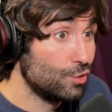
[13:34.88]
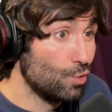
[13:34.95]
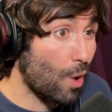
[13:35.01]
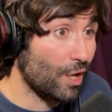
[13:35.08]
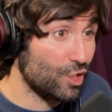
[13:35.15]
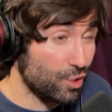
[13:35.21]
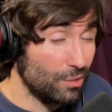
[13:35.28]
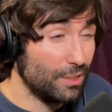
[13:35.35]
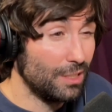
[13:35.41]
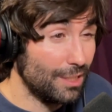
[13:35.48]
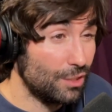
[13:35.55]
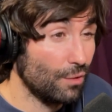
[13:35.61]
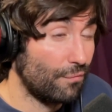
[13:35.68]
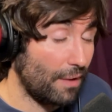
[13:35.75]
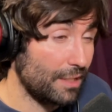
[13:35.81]
you actually
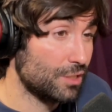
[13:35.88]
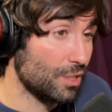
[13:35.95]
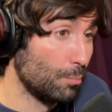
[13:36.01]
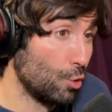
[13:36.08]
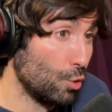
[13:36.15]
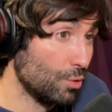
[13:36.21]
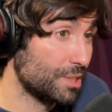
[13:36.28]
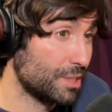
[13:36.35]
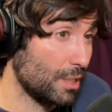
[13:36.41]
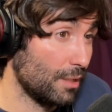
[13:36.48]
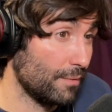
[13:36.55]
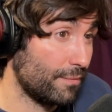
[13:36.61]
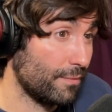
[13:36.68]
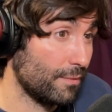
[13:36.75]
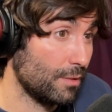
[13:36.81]
need to find some cool stuff